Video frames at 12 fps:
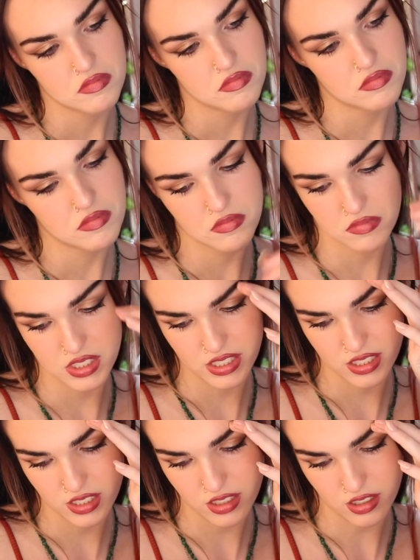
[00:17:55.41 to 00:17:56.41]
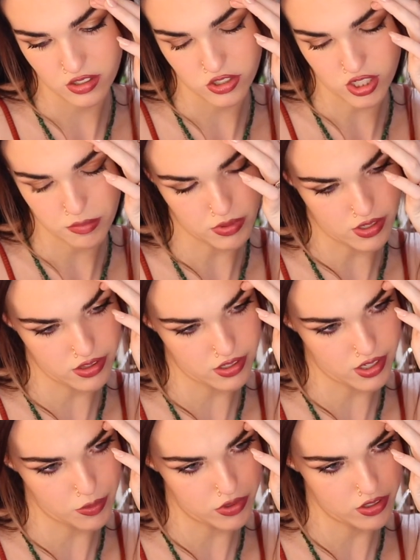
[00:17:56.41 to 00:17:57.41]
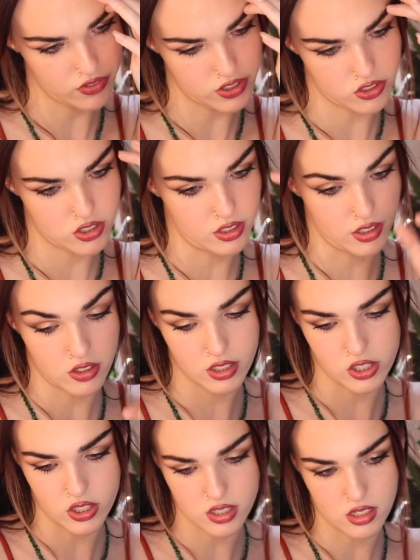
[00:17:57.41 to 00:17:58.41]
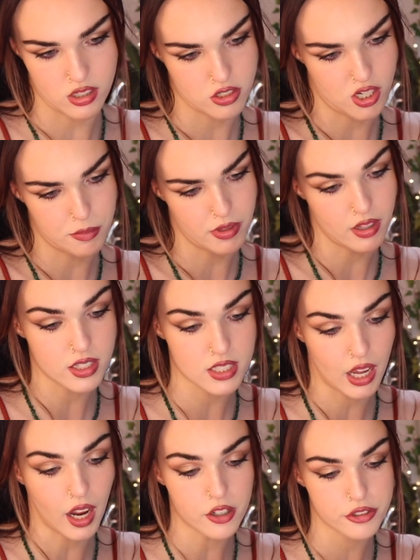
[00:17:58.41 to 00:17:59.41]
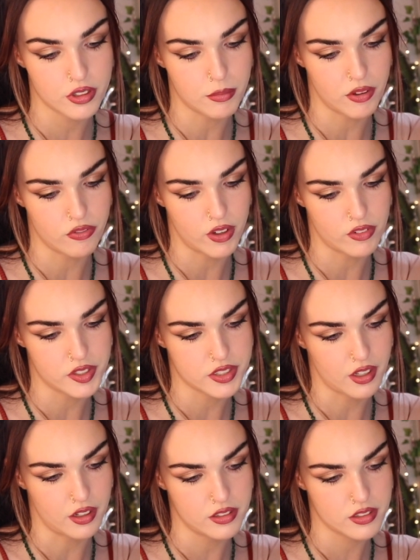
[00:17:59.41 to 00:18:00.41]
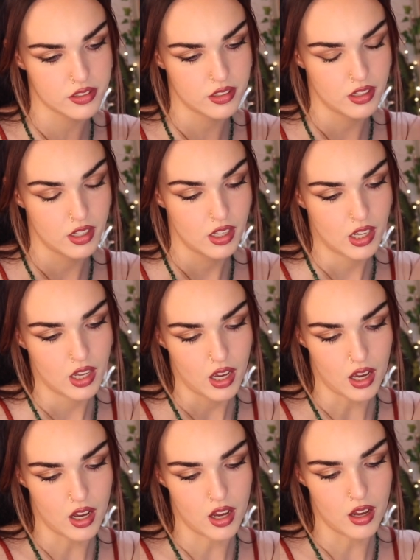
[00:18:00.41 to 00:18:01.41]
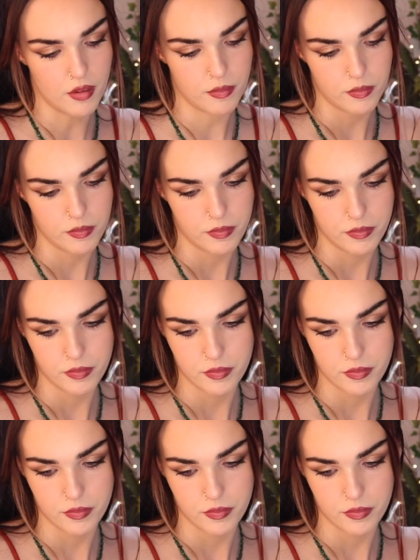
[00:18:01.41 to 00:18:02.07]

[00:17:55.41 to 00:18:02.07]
Nag Champa on there. I wonder if it's literally just Nag Champa. That's actually my favorite scent. But